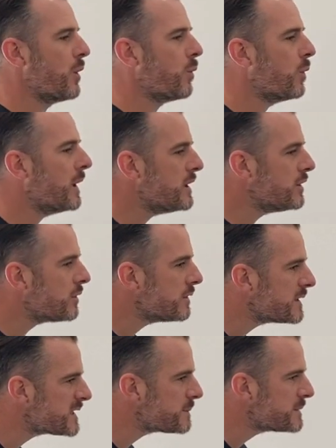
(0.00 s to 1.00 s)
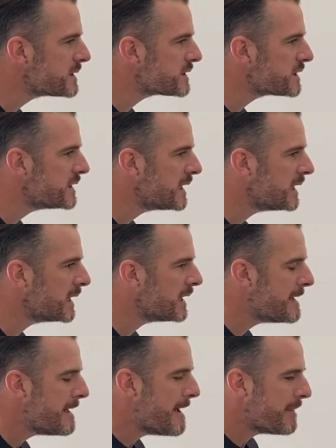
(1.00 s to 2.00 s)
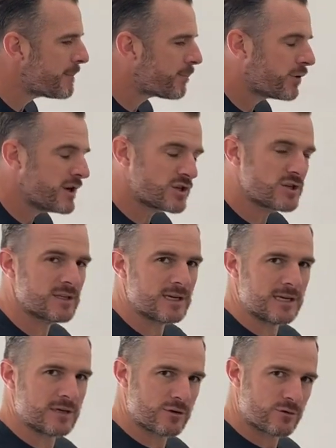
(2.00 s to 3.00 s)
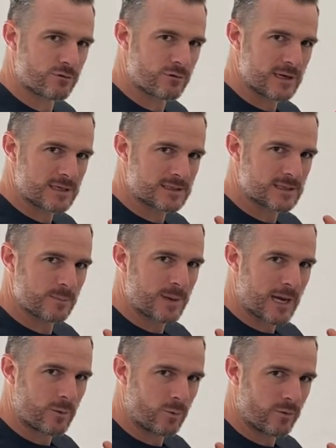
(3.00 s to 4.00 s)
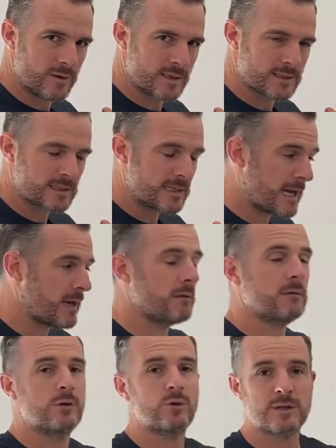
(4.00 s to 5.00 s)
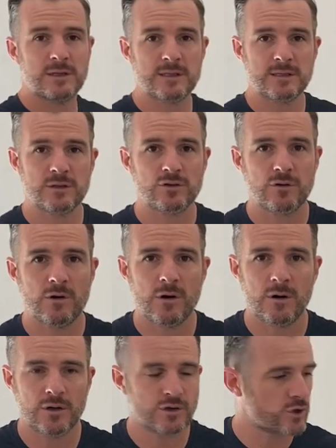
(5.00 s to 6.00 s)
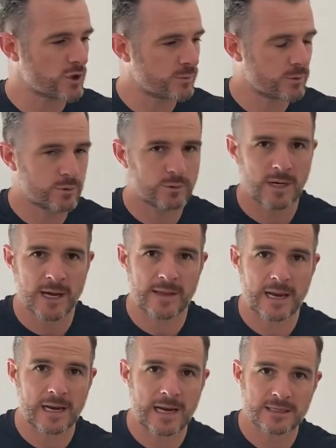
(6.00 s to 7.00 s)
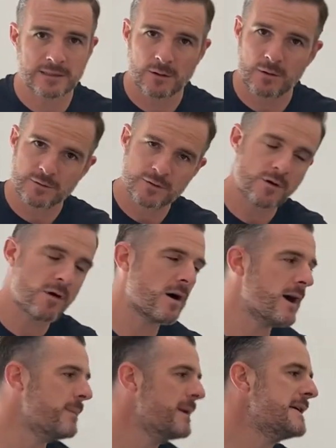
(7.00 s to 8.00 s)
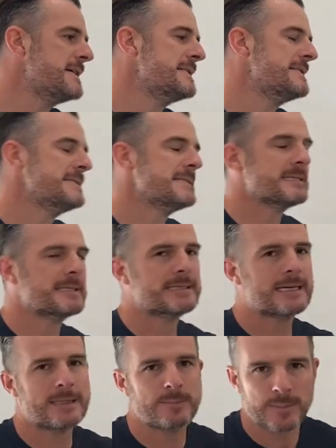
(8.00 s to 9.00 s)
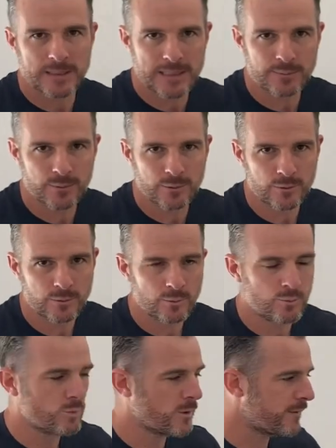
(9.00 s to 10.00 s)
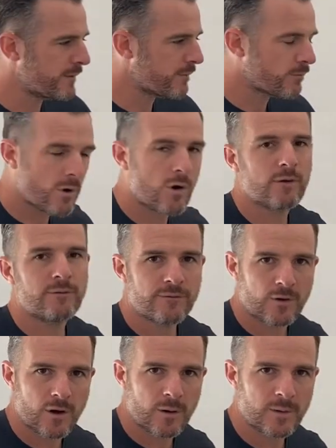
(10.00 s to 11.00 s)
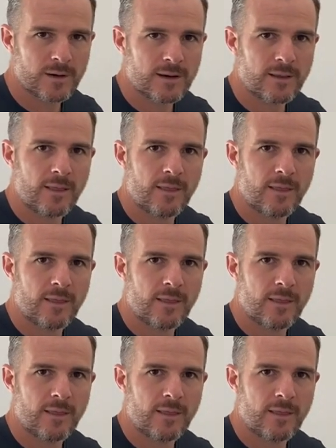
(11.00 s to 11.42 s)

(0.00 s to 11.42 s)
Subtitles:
when you're in this position here, the pressures increase to the back wall of the disc. Now, your discs are strong and durable and they last a long time. Some people with the wrong environment,